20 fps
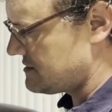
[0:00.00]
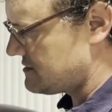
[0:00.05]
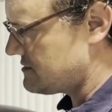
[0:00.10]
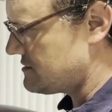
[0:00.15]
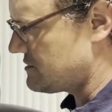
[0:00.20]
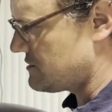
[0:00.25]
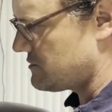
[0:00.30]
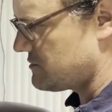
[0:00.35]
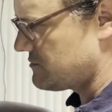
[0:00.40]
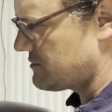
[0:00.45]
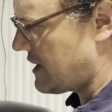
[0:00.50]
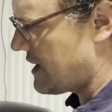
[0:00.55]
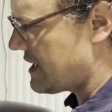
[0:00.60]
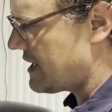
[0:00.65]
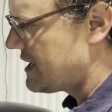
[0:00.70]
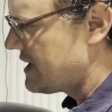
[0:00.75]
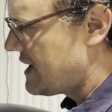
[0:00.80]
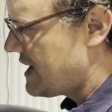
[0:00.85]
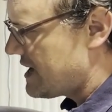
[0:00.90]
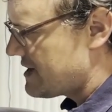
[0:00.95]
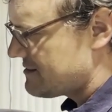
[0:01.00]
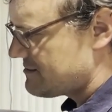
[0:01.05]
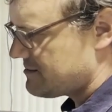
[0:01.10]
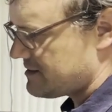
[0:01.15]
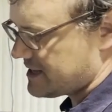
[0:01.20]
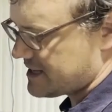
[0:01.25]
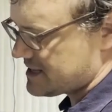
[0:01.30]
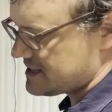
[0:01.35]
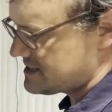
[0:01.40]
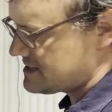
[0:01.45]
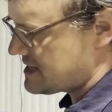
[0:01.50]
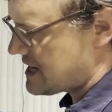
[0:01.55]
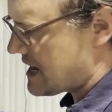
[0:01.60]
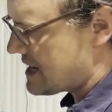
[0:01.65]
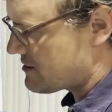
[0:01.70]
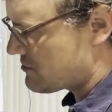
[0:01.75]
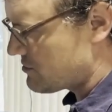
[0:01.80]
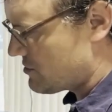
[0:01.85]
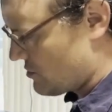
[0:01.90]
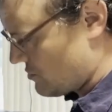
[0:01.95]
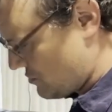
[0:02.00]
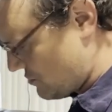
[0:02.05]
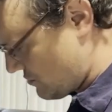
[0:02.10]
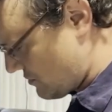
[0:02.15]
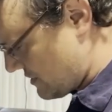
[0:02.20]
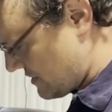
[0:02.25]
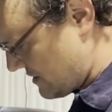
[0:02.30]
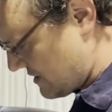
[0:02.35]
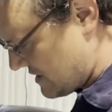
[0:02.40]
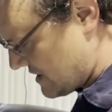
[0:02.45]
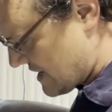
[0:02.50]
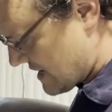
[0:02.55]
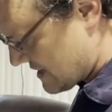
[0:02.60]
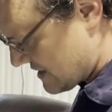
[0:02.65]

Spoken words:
You know, like I say, I don't know yet